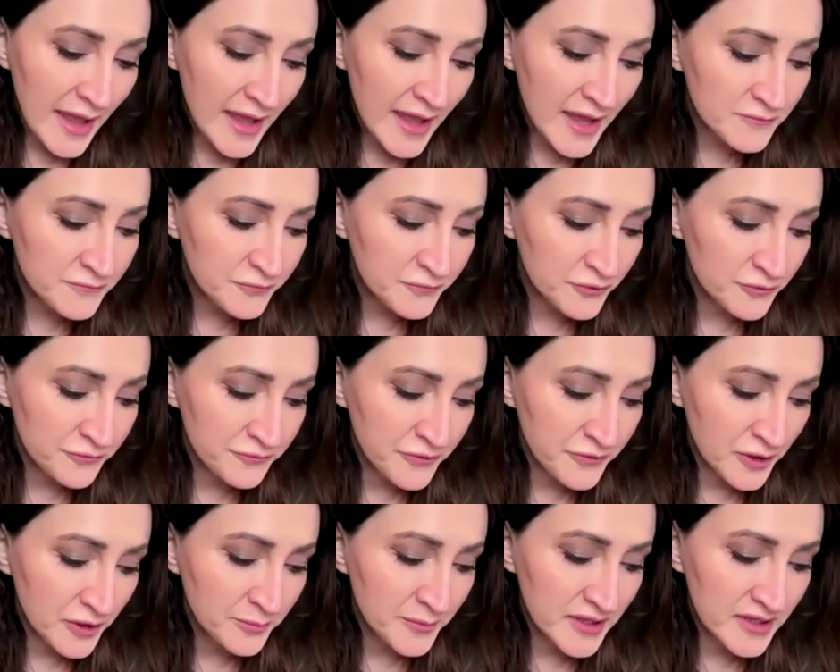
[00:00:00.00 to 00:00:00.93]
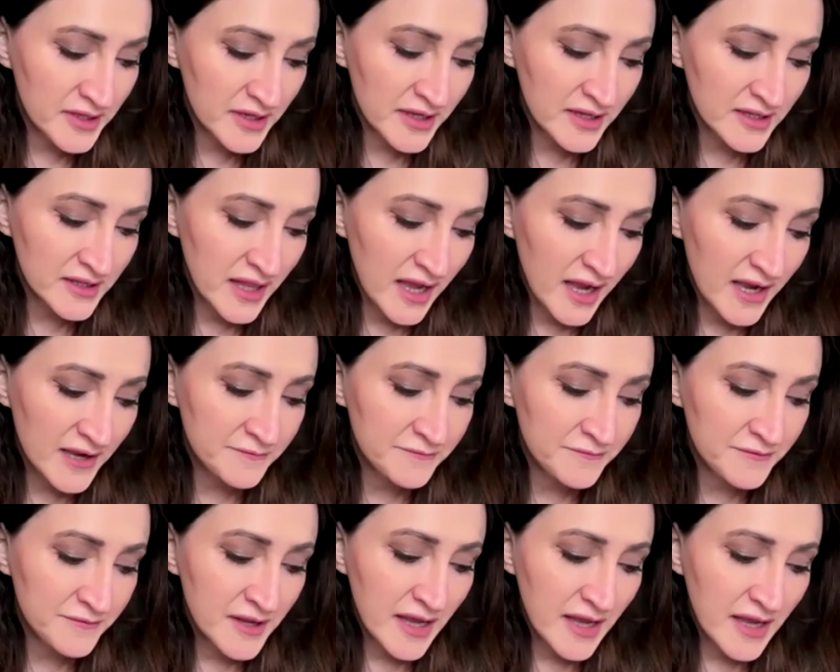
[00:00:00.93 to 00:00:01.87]
and fulfillment in
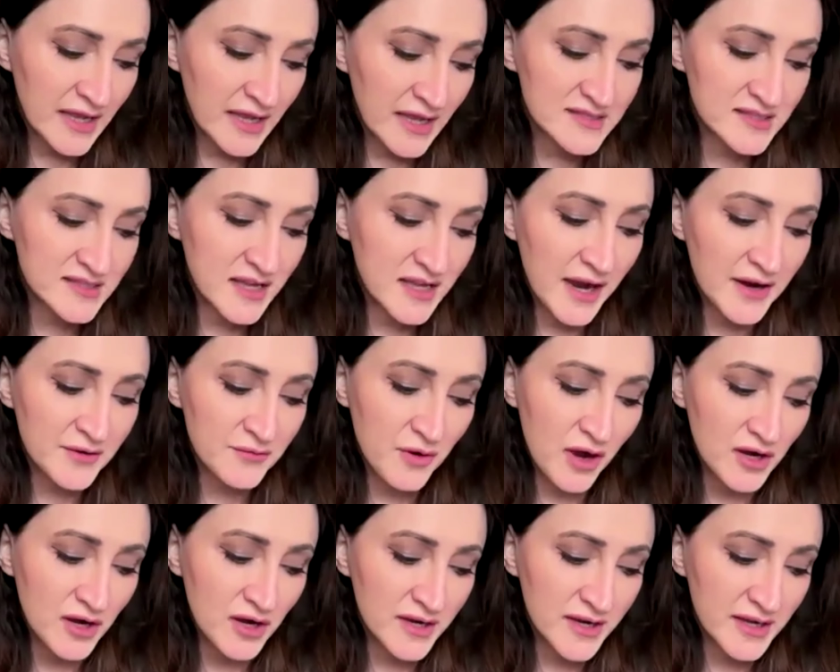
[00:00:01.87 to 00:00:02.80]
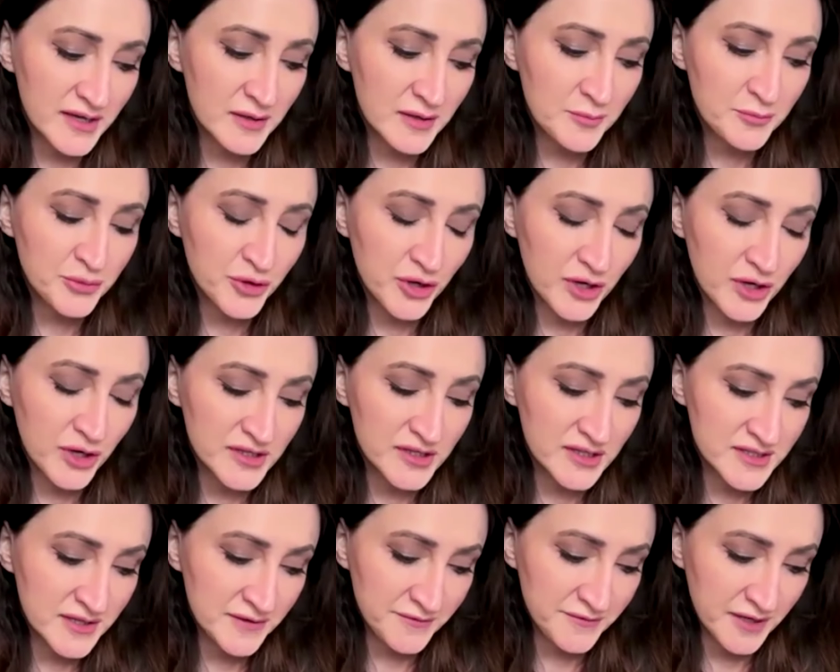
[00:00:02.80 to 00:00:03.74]
life, and skyrocket
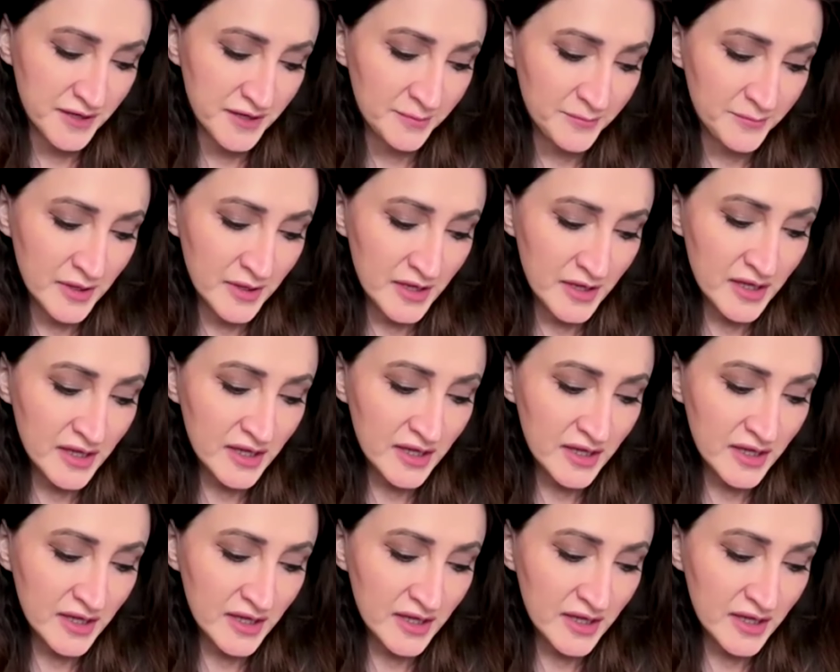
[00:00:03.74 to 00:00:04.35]
productivity.